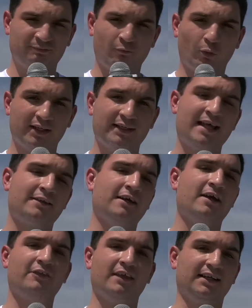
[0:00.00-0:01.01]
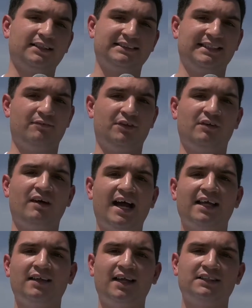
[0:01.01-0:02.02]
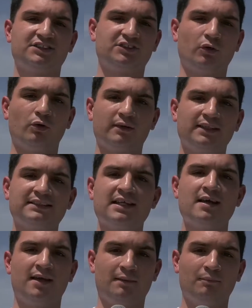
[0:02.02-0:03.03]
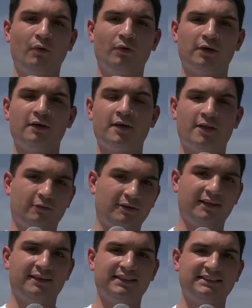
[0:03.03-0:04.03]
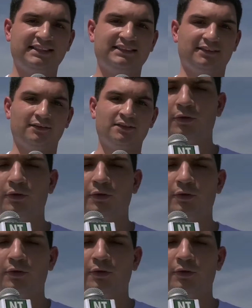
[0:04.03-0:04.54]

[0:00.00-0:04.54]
49er athletics, giving you highlights, stories, and more throughout this season.